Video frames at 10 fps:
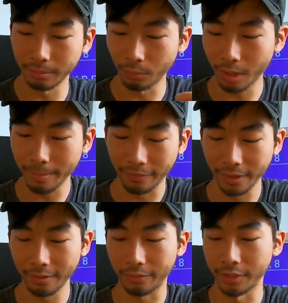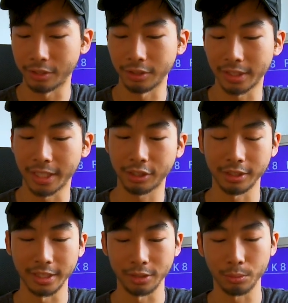One of my favorite features,
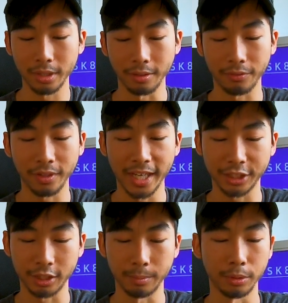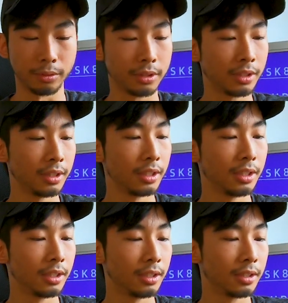actually, is one of the flashing modes
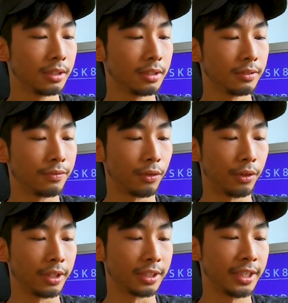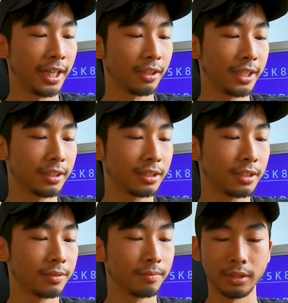for the
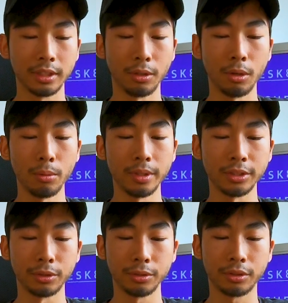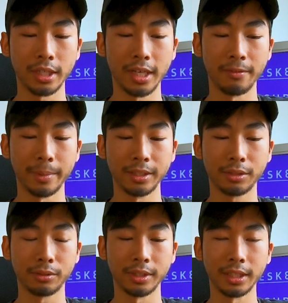taillights. The old ones used to have
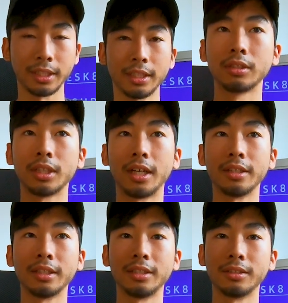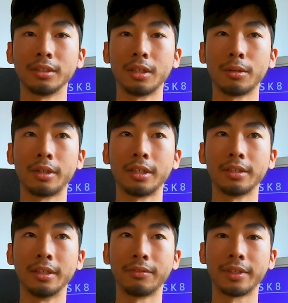basically solid,
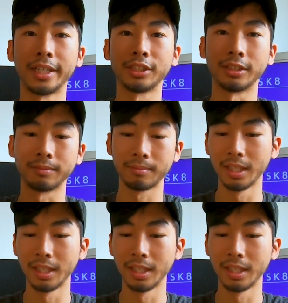lower, and flashing.